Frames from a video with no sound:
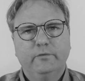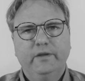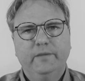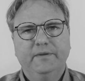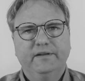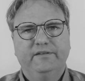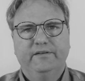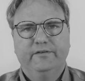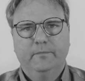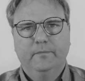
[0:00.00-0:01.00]
start with the build
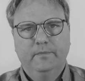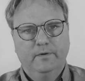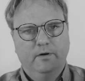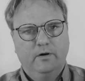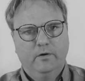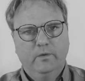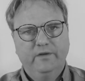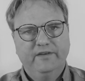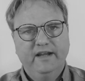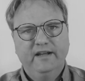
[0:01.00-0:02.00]
system. On
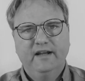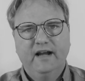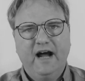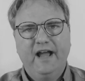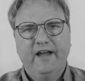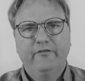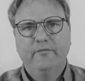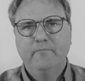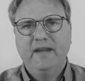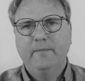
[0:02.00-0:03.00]
one side, I
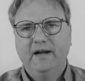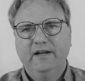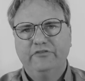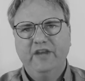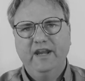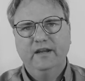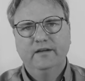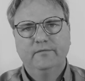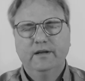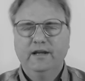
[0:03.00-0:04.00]
have make minus j
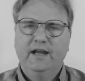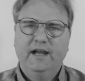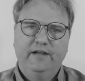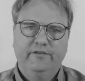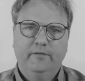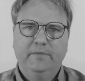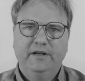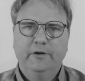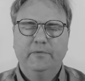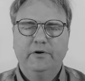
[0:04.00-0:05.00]
and some
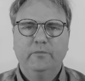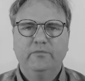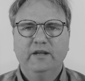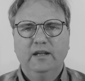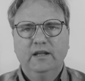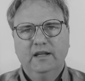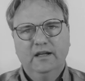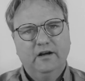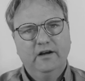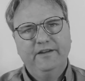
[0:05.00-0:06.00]
big number, hopefully.
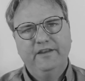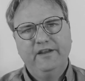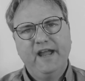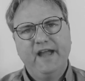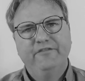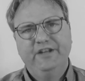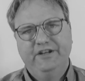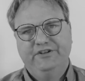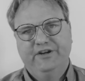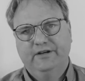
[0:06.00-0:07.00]
On the other, I have
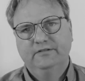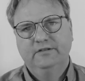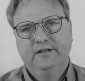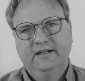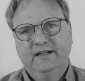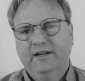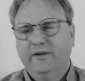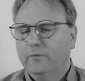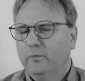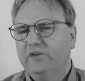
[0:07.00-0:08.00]
ninja.
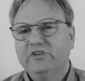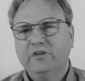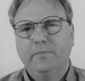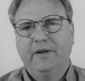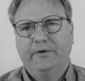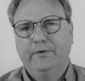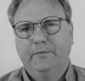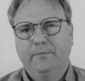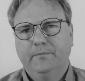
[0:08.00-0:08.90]
Which is better?